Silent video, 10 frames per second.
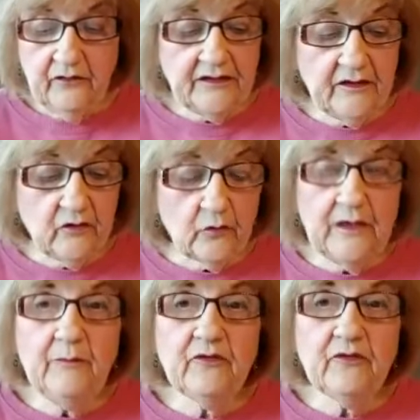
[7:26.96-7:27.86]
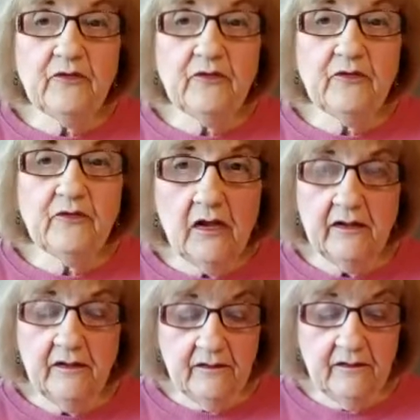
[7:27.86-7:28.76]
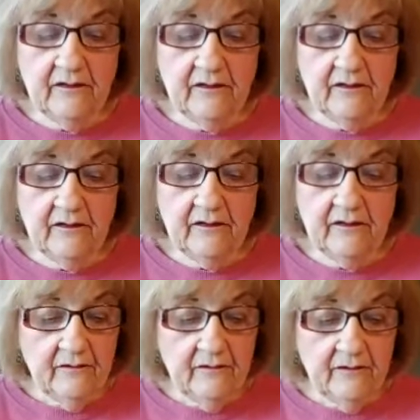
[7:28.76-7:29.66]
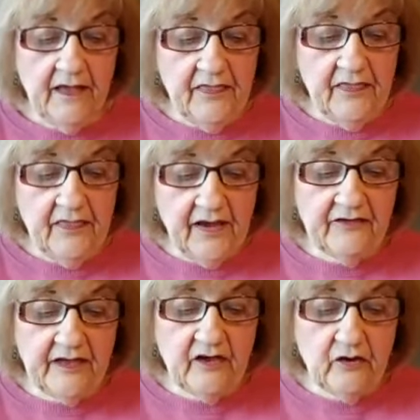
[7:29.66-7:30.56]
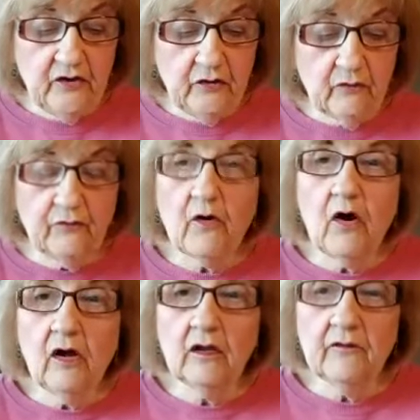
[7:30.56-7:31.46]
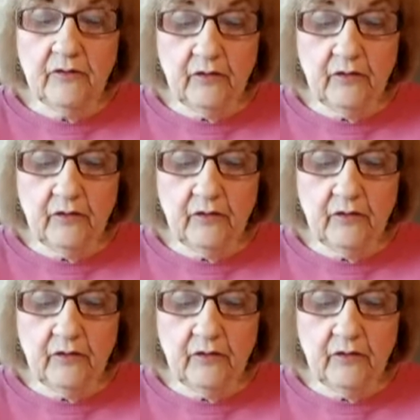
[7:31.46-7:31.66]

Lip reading: so that the dreams are gone, and thus they cure for all